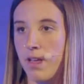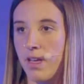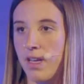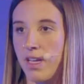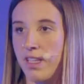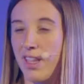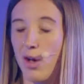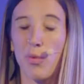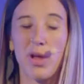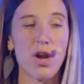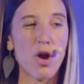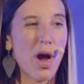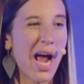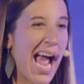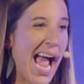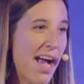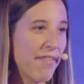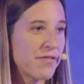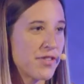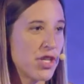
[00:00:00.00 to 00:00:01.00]
That we don't
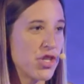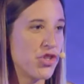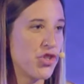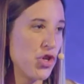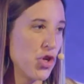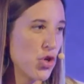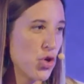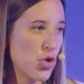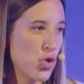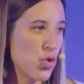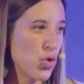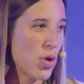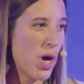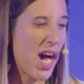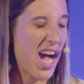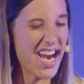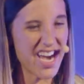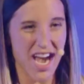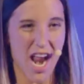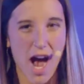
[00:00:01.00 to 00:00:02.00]
have to do
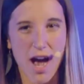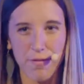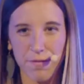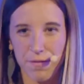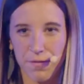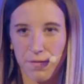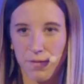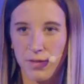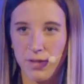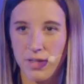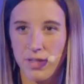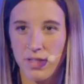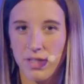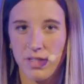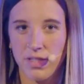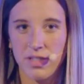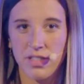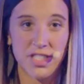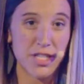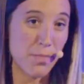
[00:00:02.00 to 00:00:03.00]
enough
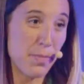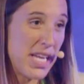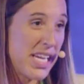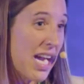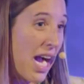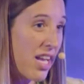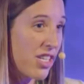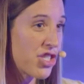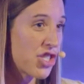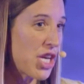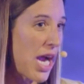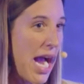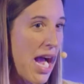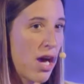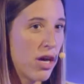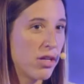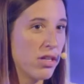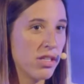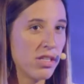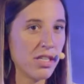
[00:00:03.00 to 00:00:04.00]
to be God's
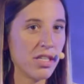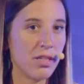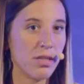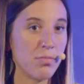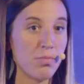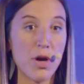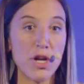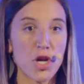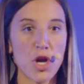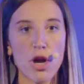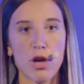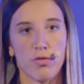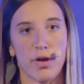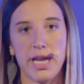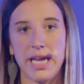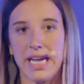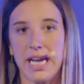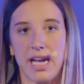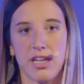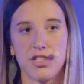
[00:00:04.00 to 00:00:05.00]
child, but you're
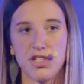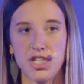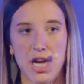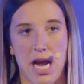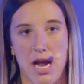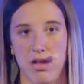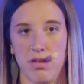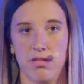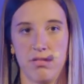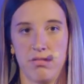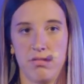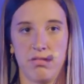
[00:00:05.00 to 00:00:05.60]
already God's child.